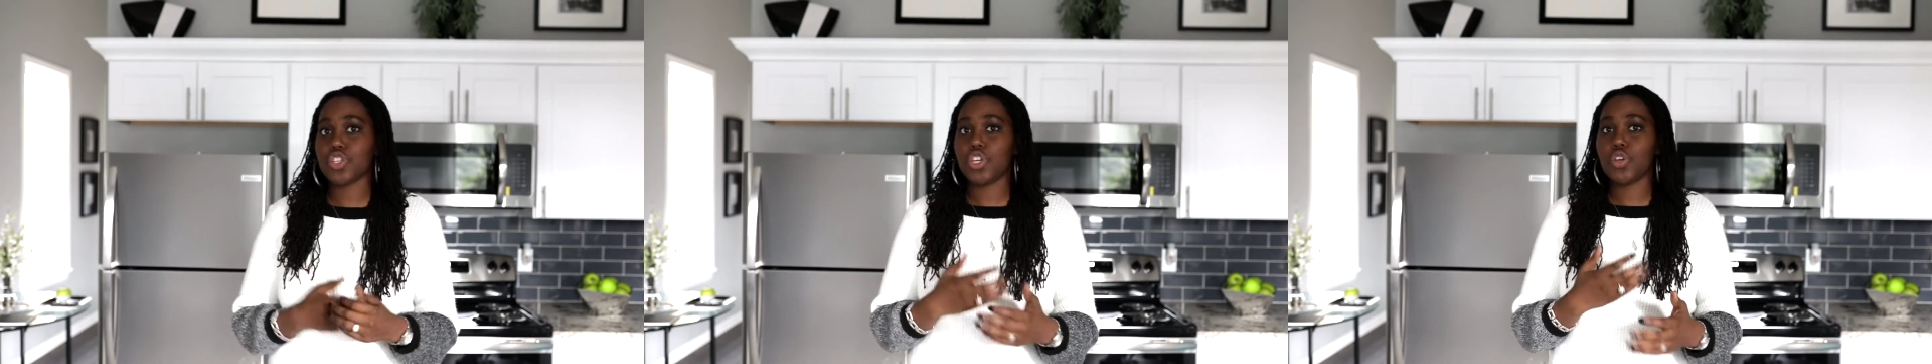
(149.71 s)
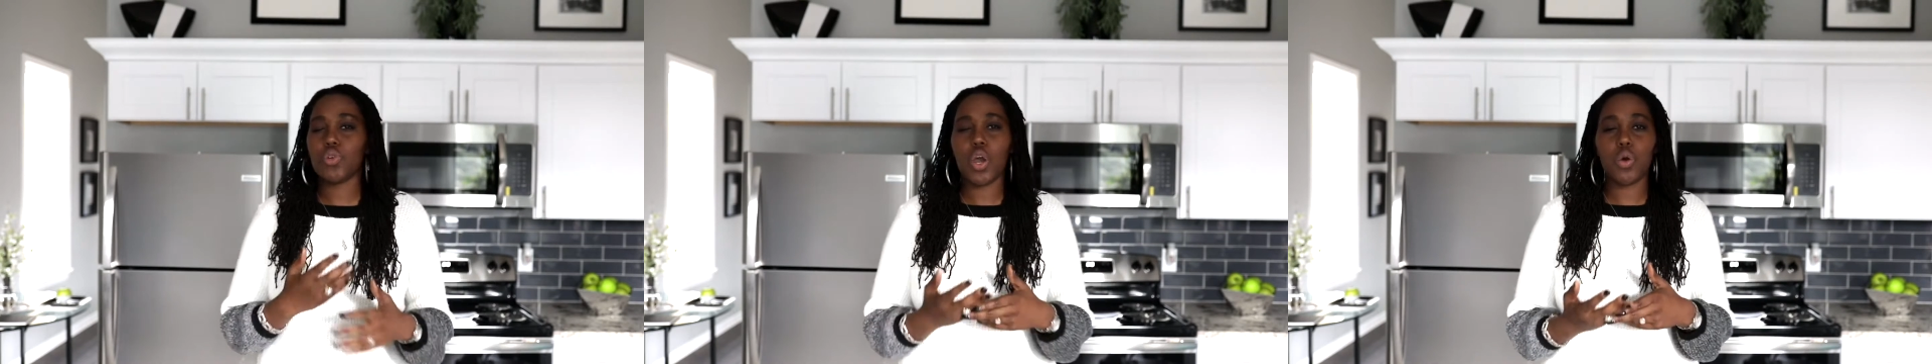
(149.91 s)

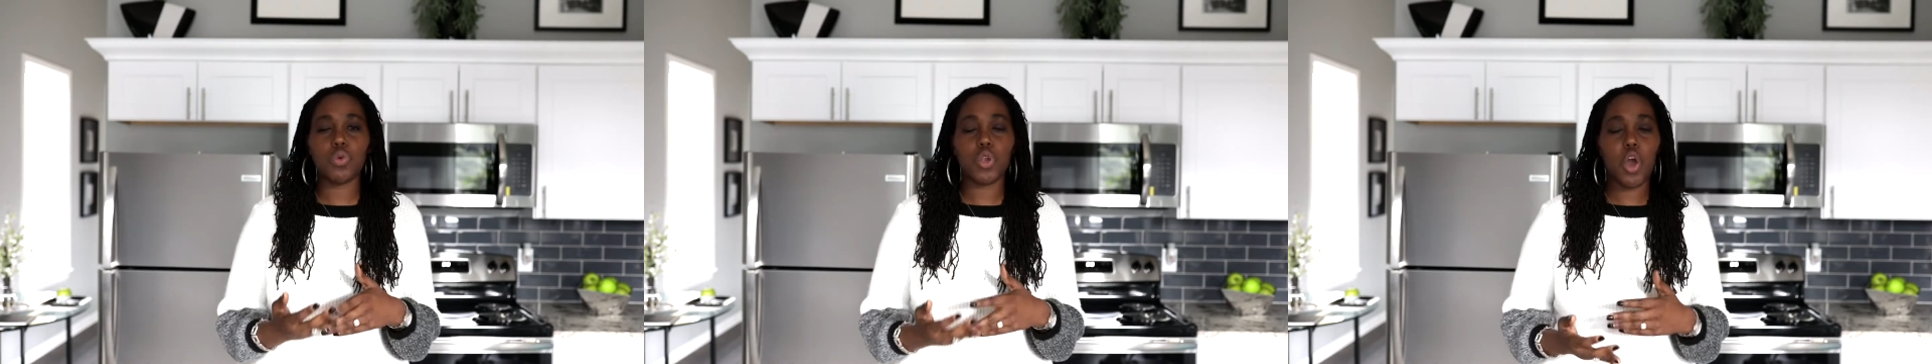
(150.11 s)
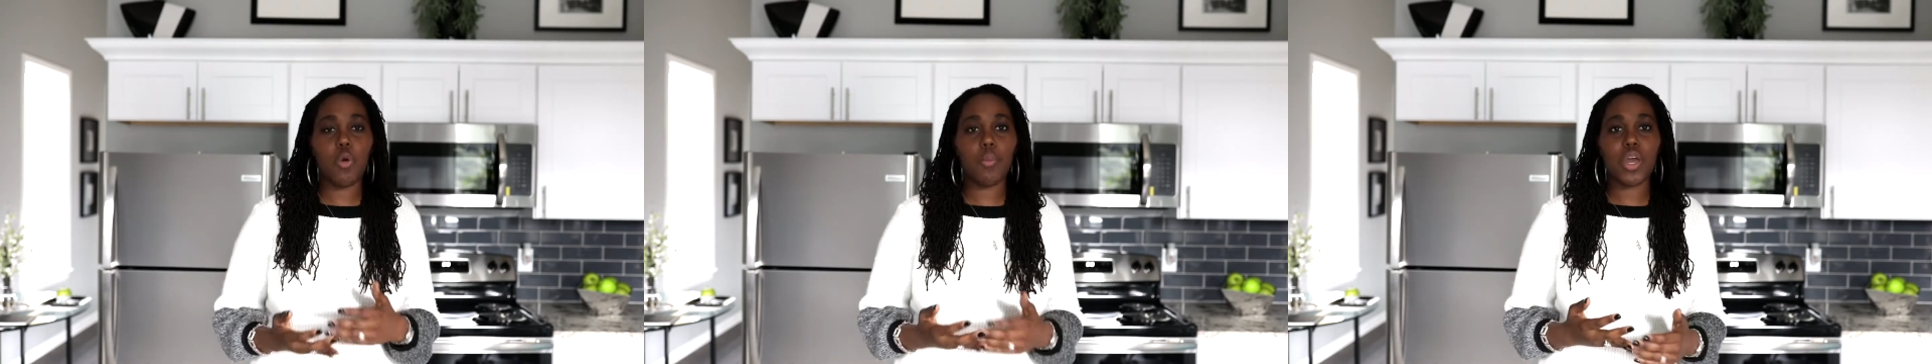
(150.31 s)
you
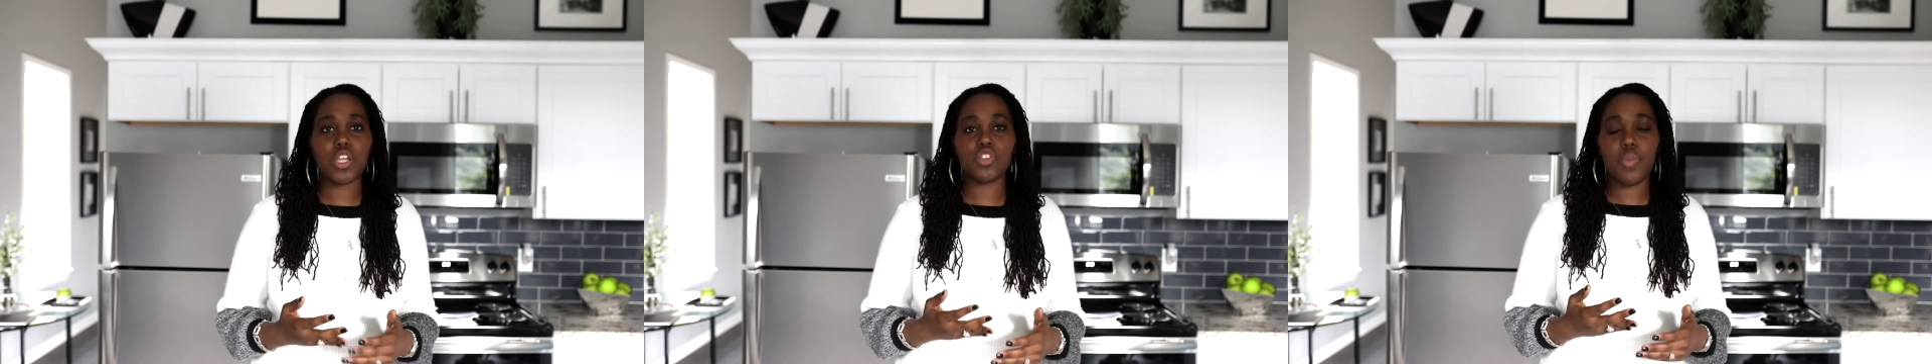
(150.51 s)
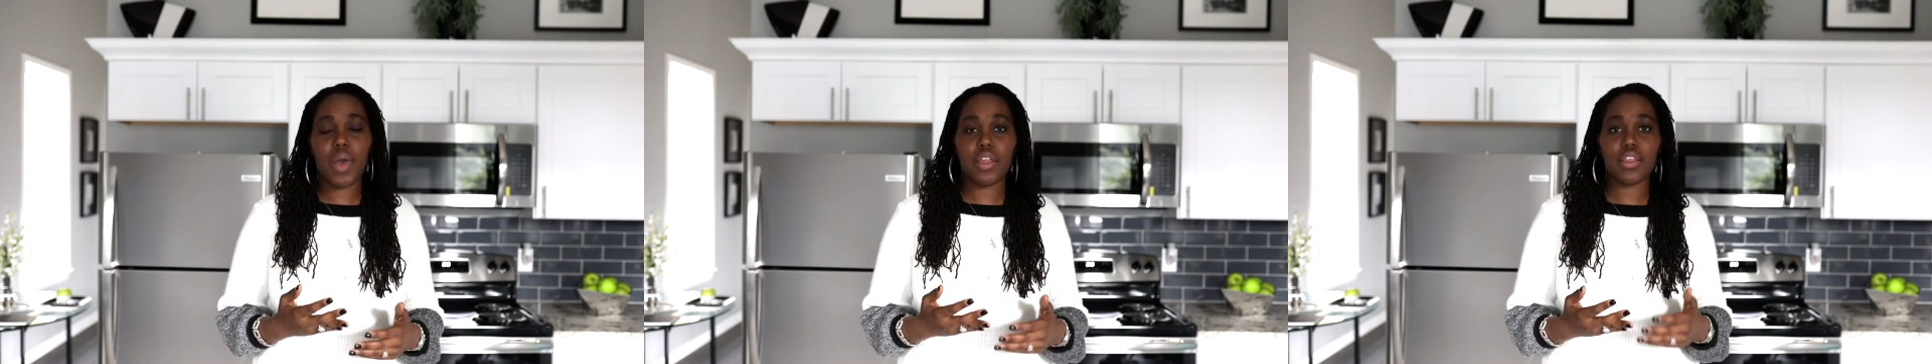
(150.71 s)
don't know
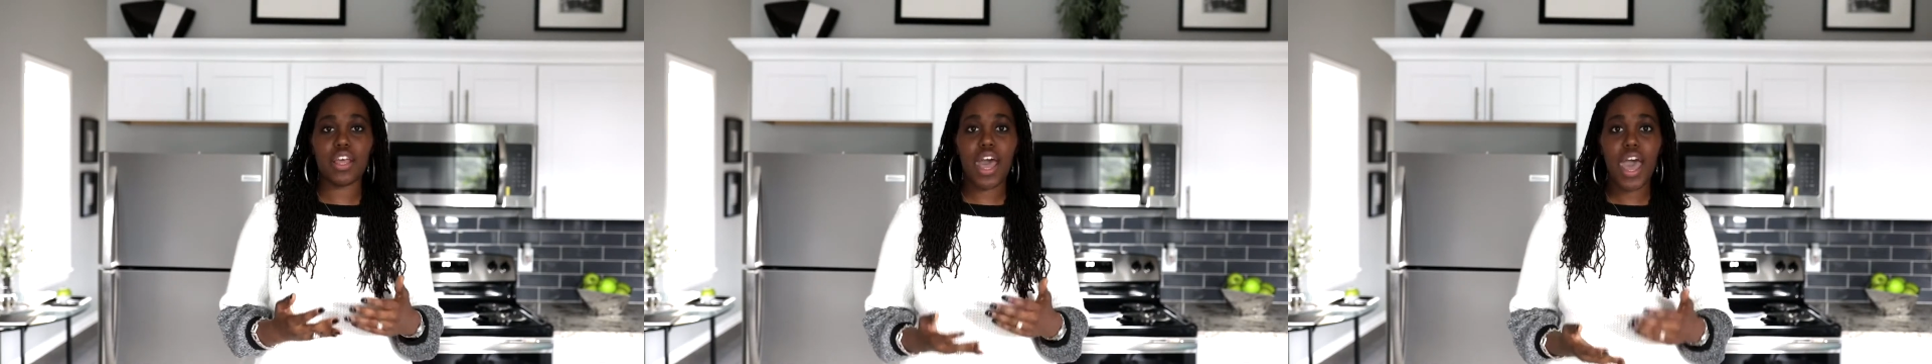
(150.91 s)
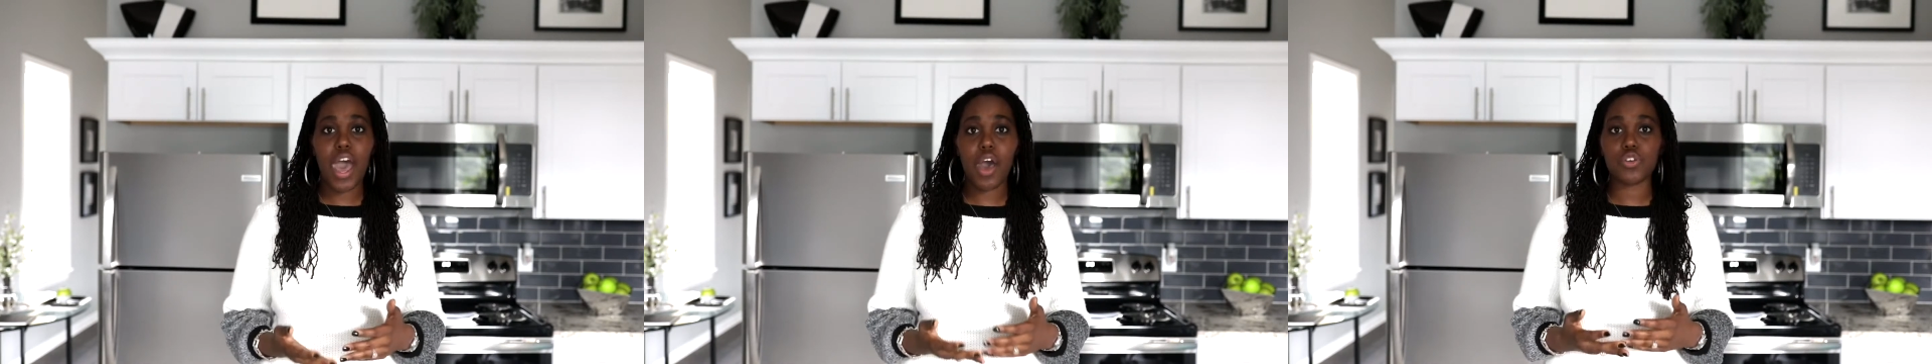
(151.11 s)
much about
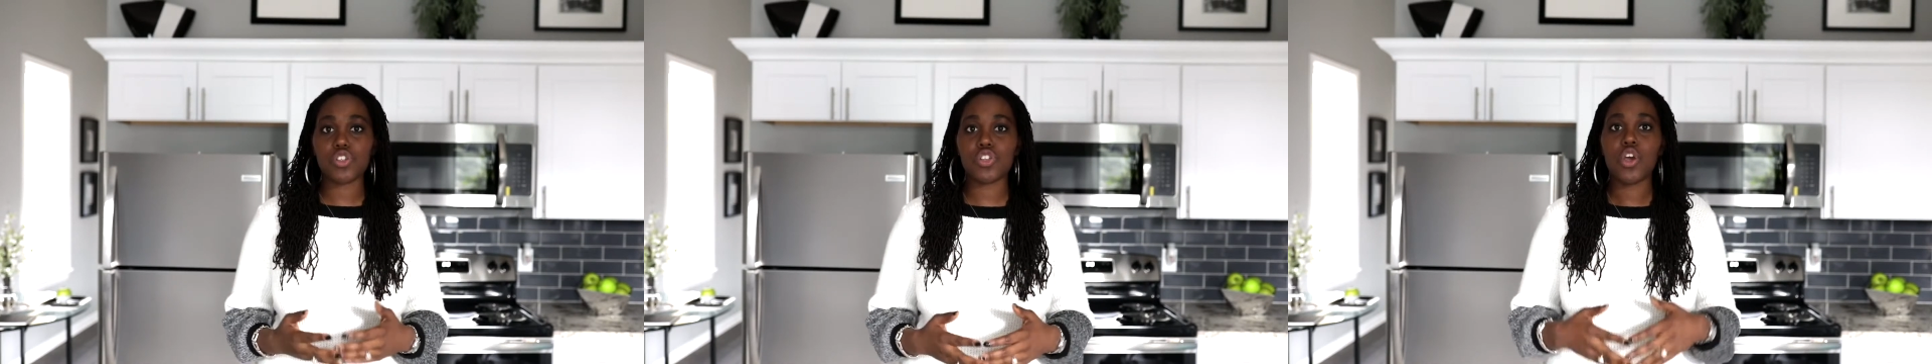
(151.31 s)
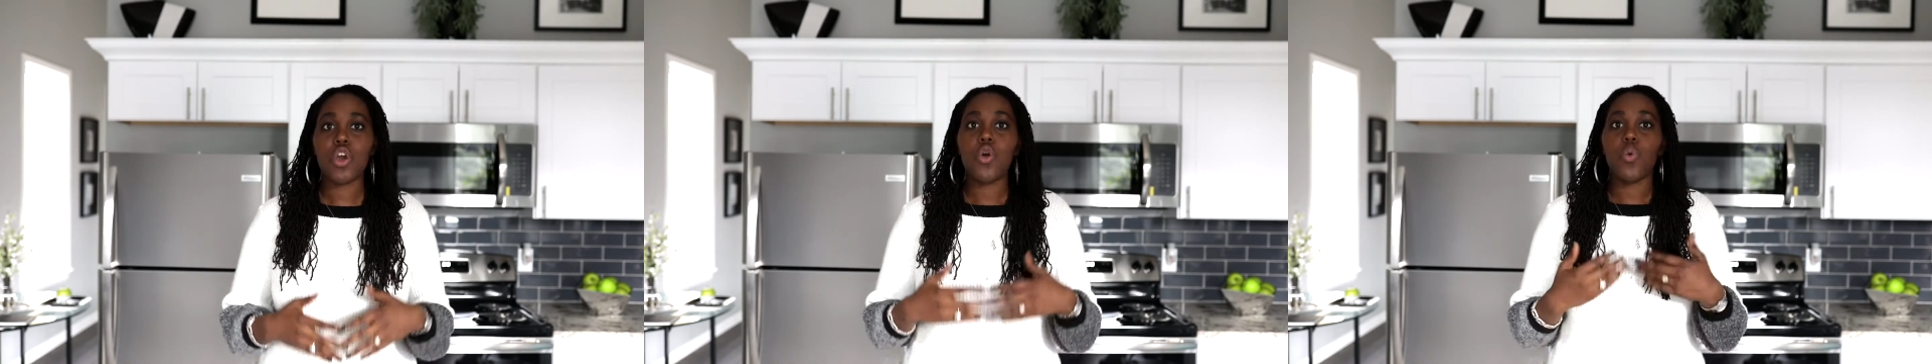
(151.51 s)
the
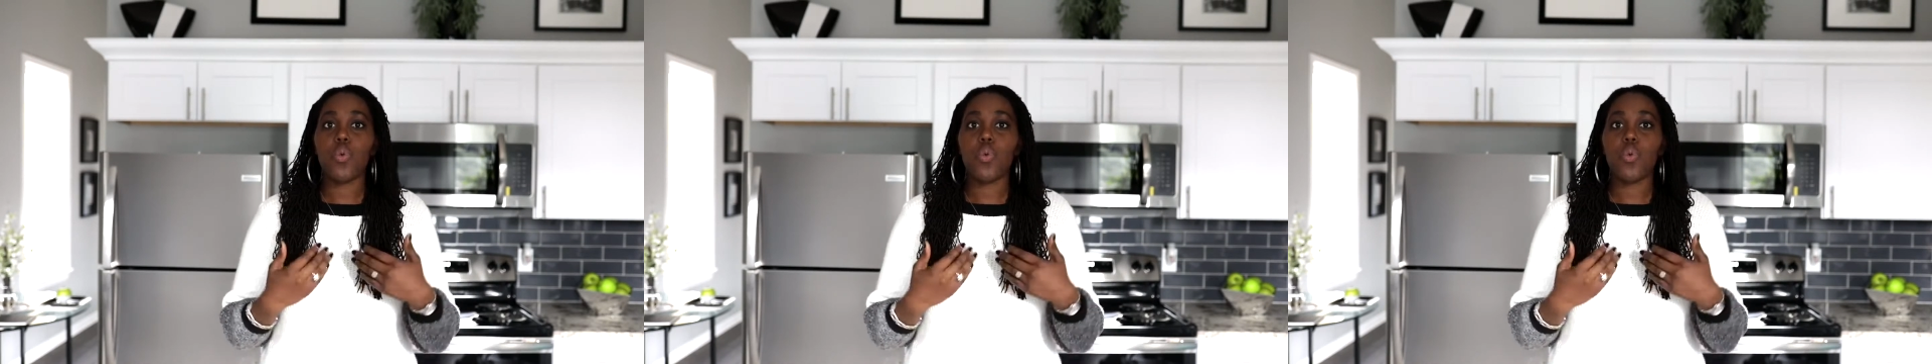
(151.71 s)
house.